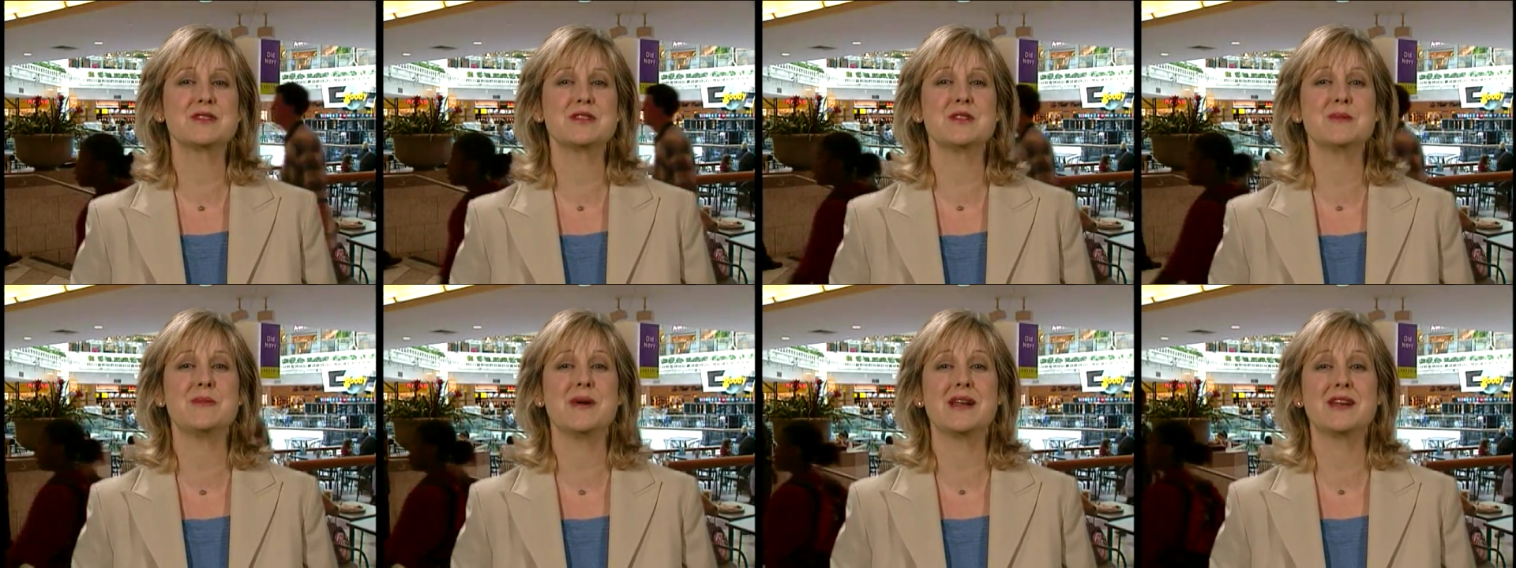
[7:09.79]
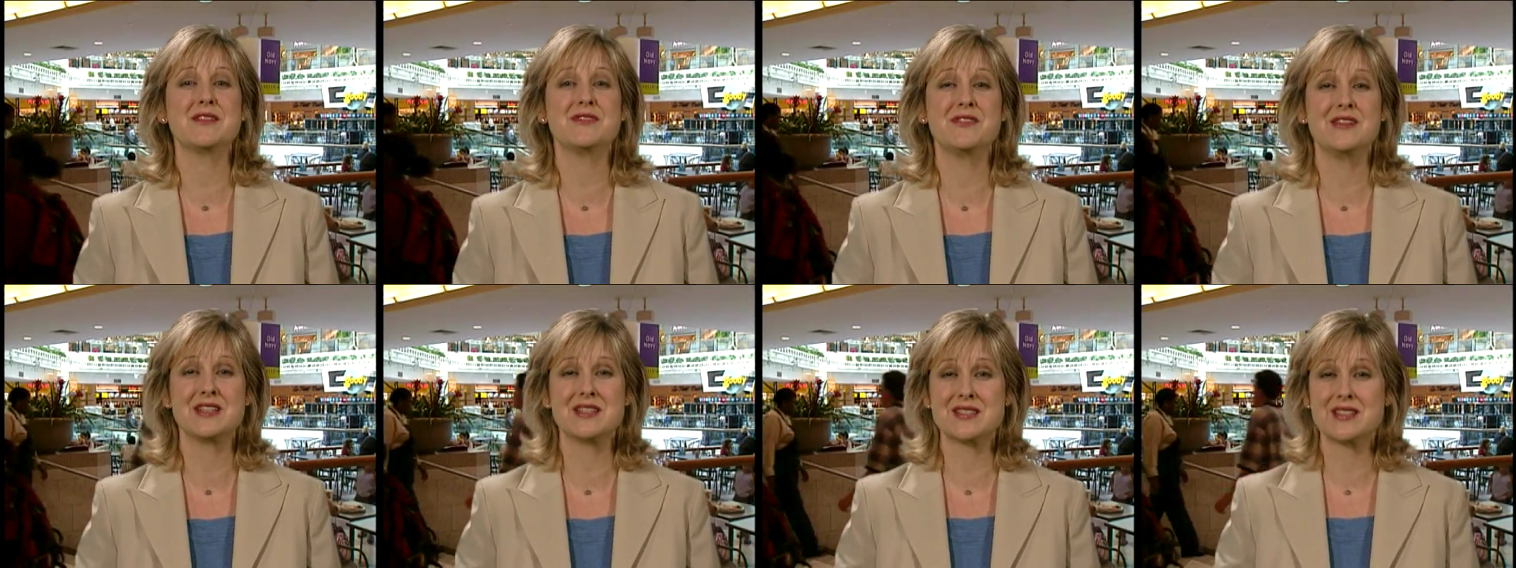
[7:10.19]
to the
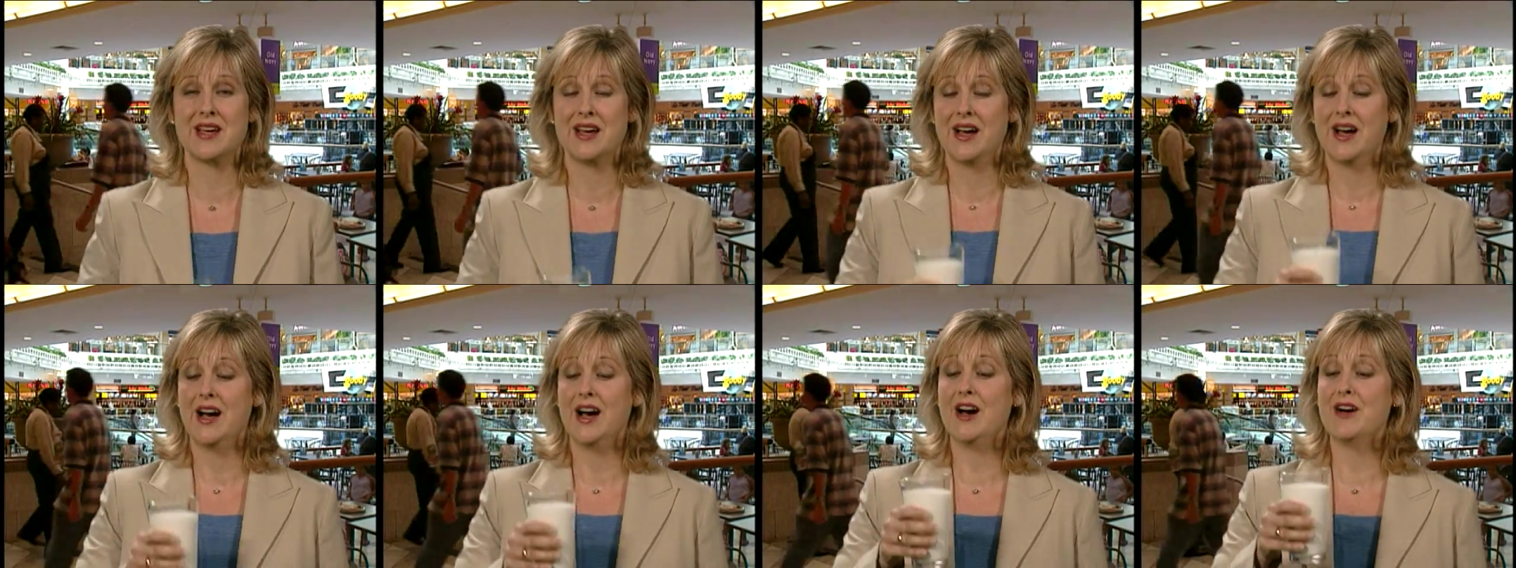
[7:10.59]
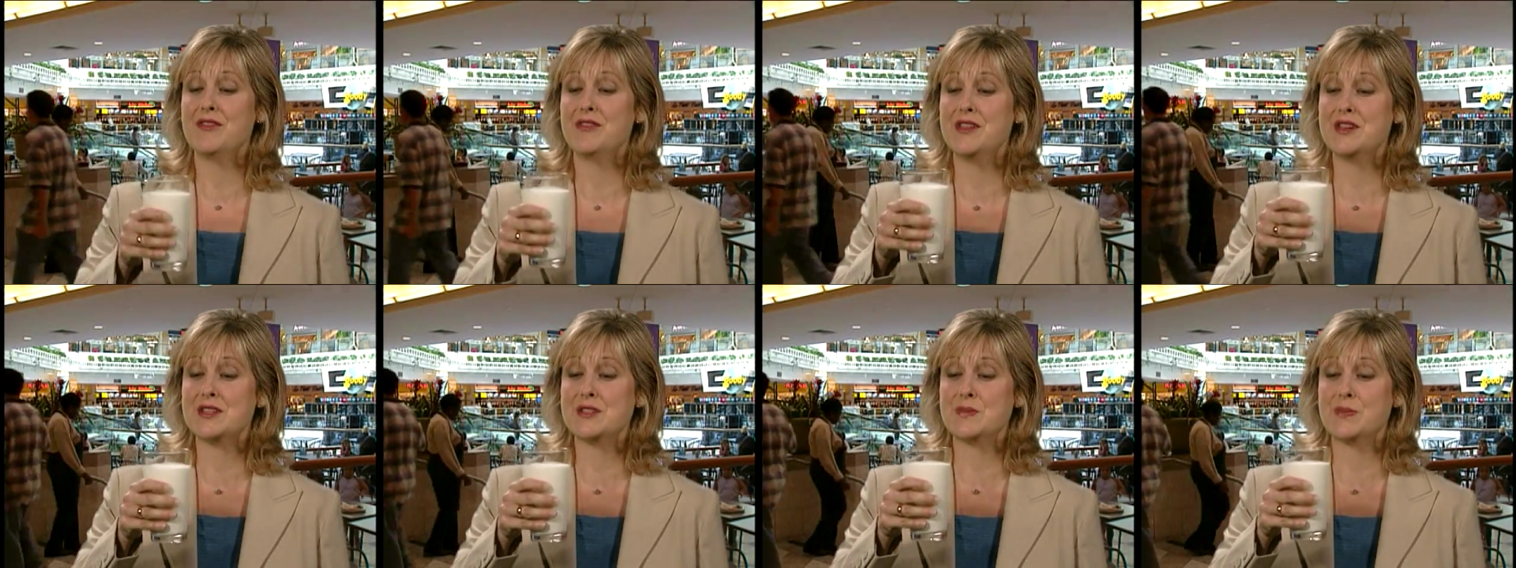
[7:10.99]
benefits
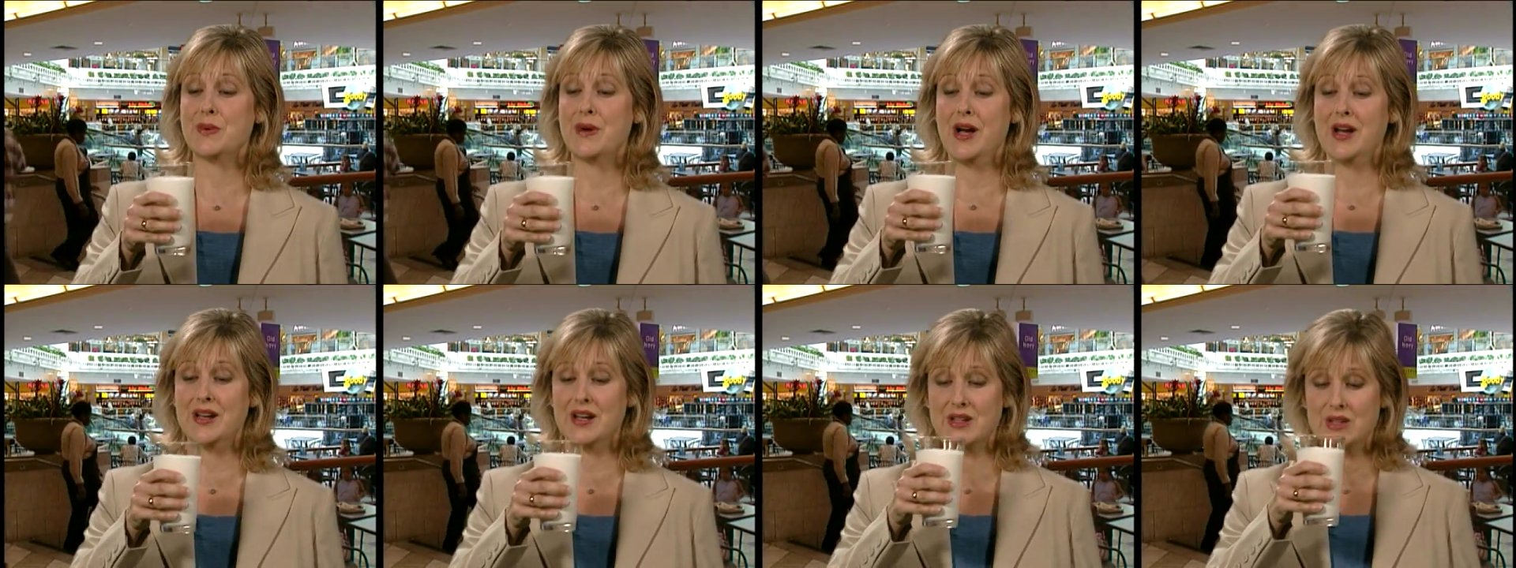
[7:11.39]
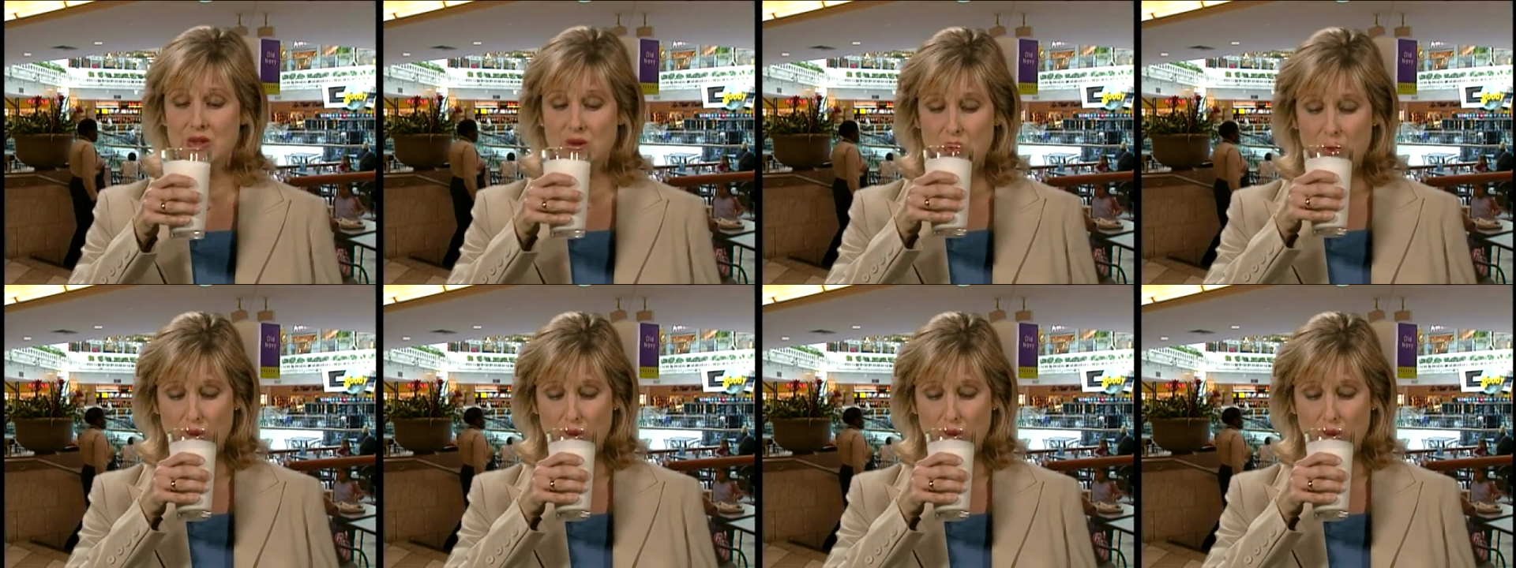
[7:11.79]
of this product.